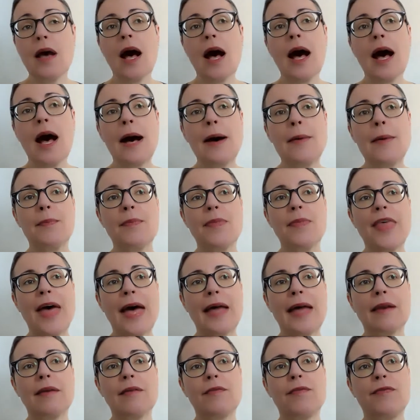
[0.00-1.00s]

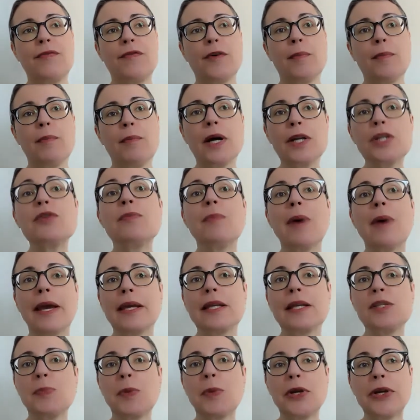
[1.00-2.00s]
That from much of my
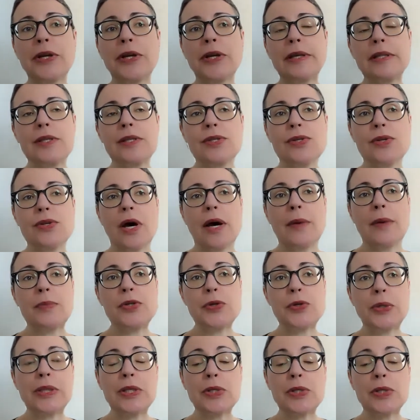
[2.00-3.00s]
experience
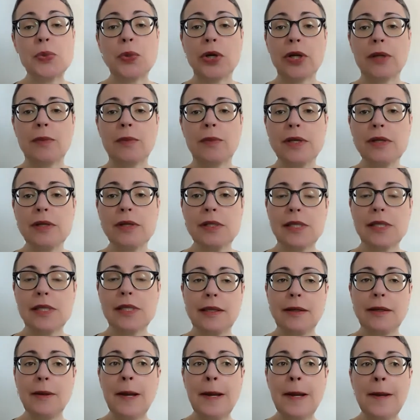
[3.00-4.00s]
doing this work in
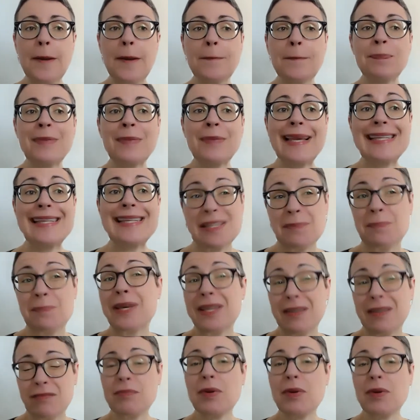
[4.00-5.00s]
Pilsen, it's
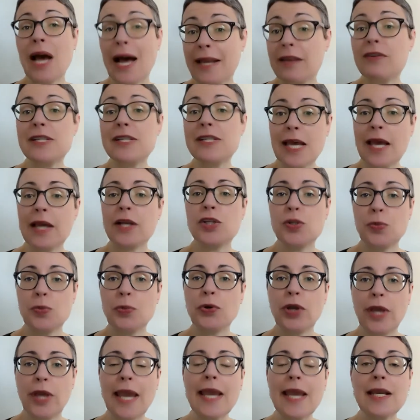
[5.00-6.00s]
been kind of a
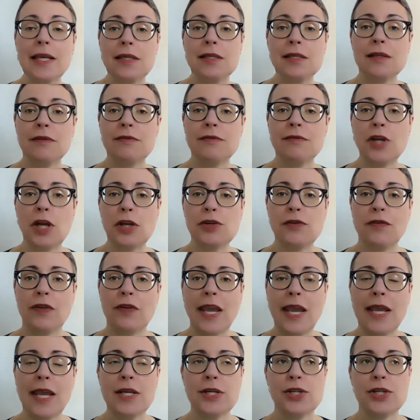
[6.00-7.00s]
textbook case of
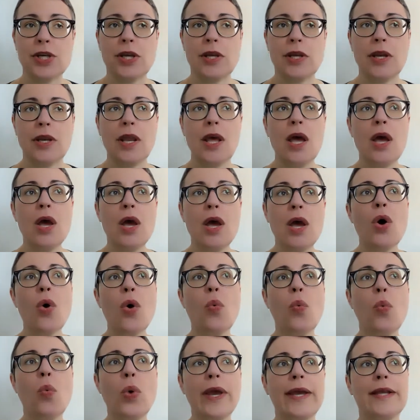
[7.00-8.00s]
gentrification,
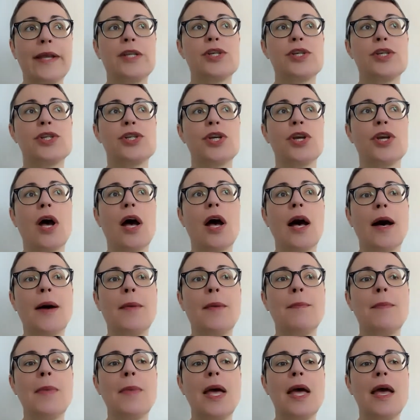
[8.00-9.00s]
which
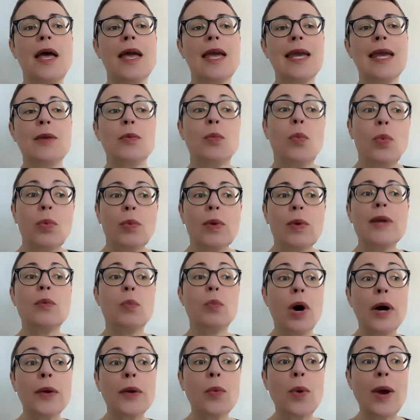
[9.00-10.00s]
in
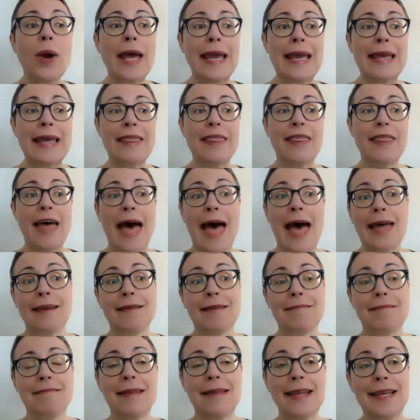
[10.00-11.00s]
one way that
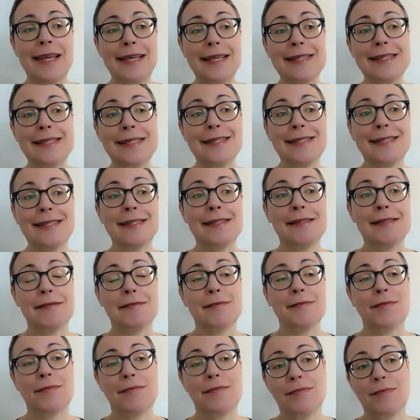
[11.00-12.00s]
is
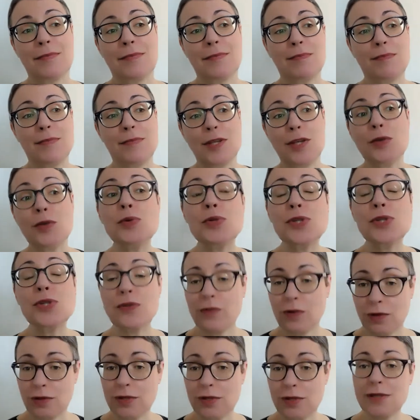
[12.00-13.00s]

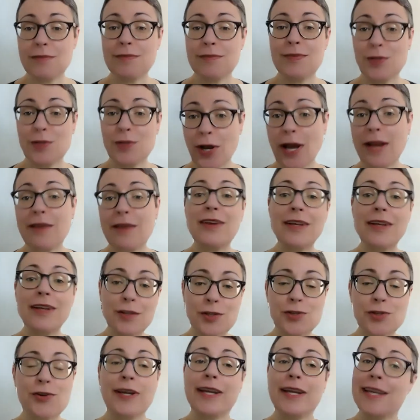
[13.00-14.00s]
useful to kind of
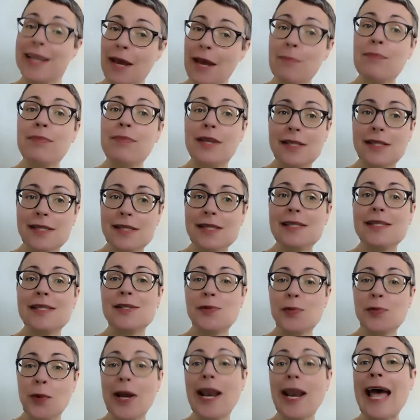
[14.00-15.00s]
illustrate, yep, this
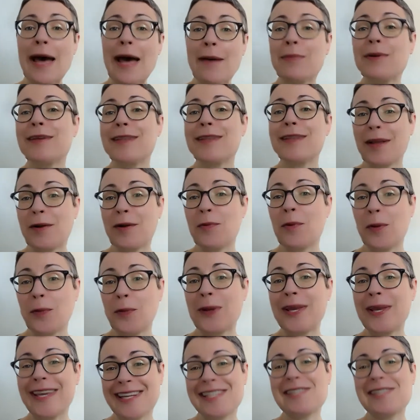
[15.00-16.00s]
is what happened, like what
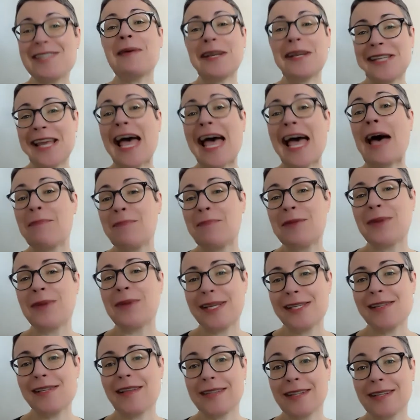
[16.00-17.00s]
we expect to happen
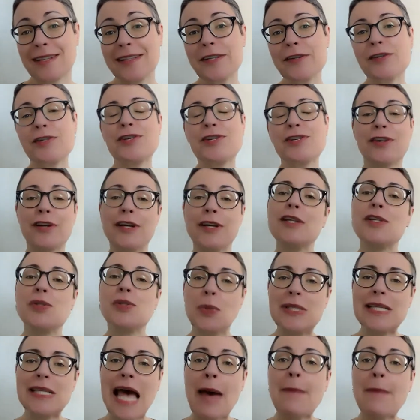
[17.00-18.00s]
based on the literature is
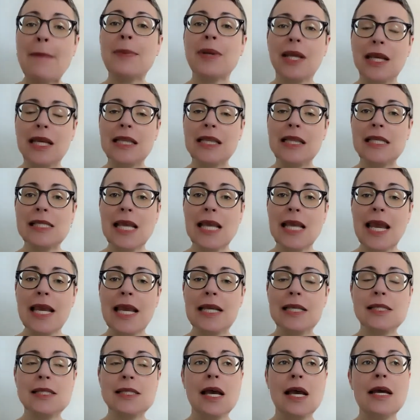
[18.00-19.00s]
what's happening in this
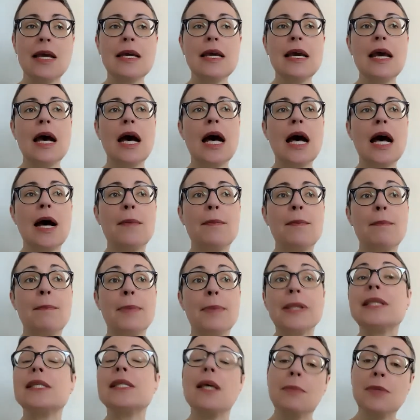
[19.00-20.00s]
case.
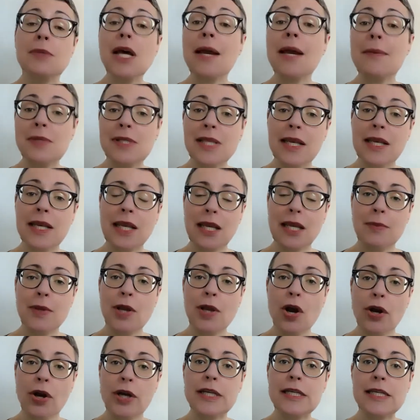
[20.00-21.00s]
But sometimes then it can be
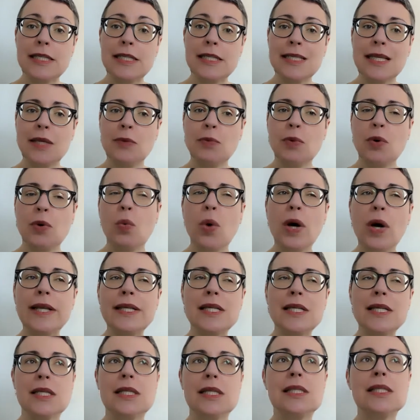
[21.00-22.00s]
hard to see, well, what
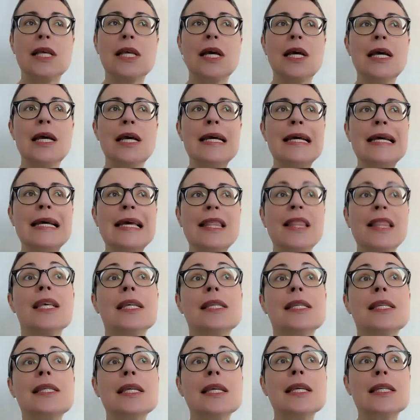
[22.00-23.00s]
does
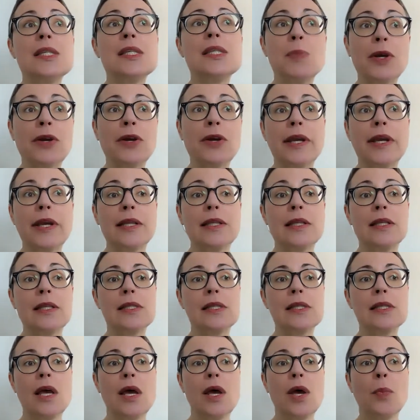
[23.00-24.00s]
this
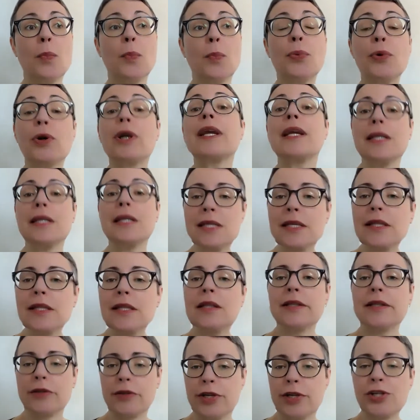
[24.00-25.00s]
experience bring to the
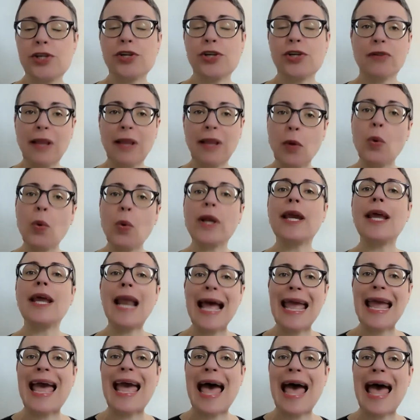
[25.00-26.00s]
literature? Like, what can
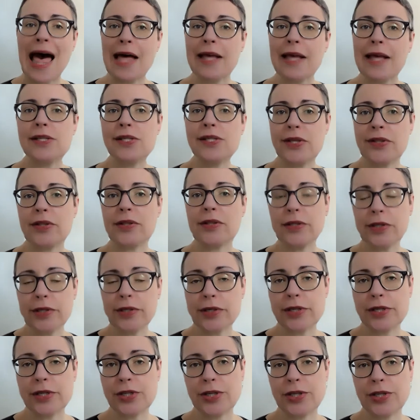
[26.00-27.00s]
I add to the
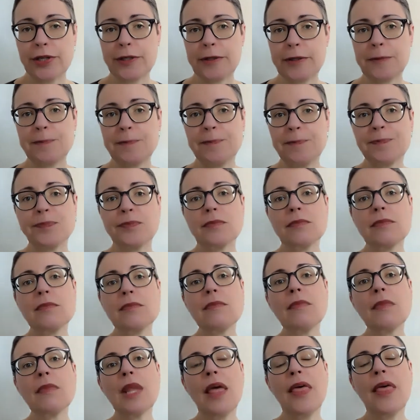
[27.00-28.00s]
literature
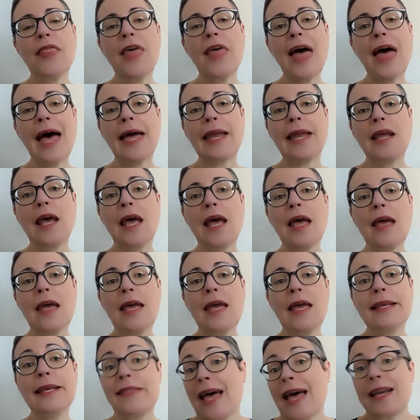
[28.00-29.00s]
that
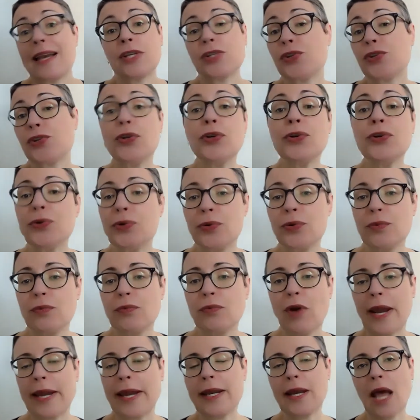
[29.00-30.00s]
is new,
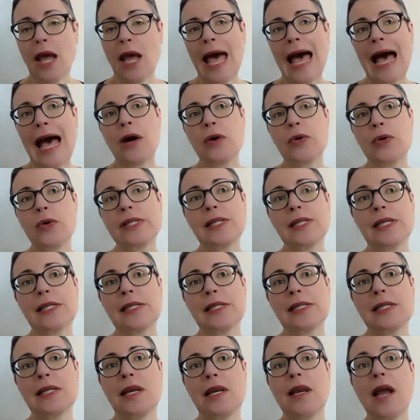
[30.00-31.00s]
right? How is
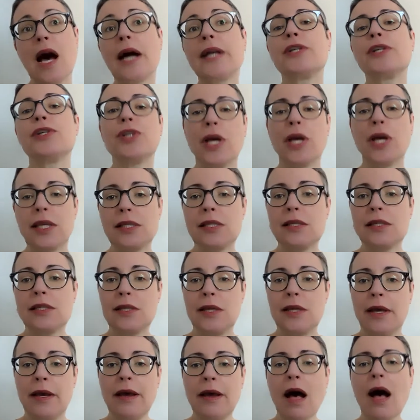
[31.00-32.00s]
this not
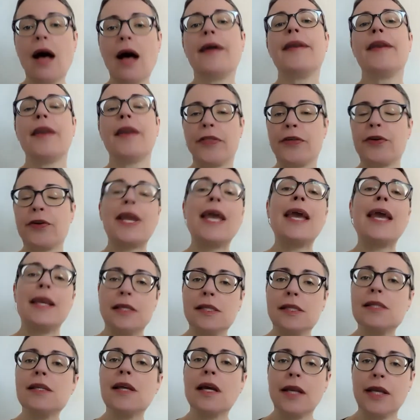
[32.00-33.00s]
just another
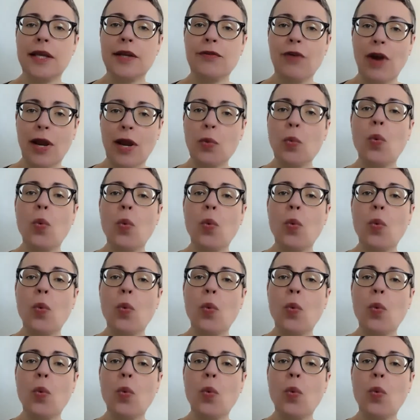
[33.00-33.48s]
case study, right?